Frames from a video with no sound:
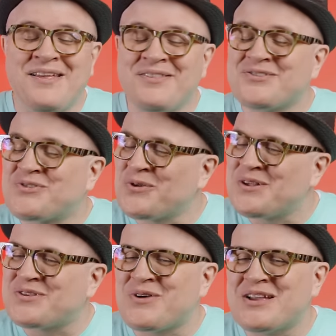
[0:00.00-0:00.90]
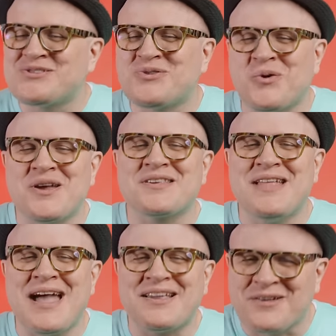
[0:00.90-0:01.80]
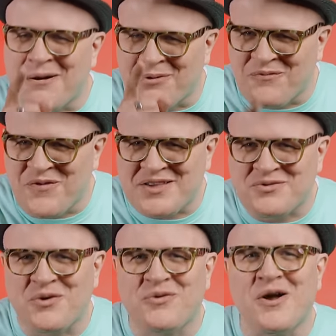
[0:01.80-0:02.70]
The truly strange story is next on Professor of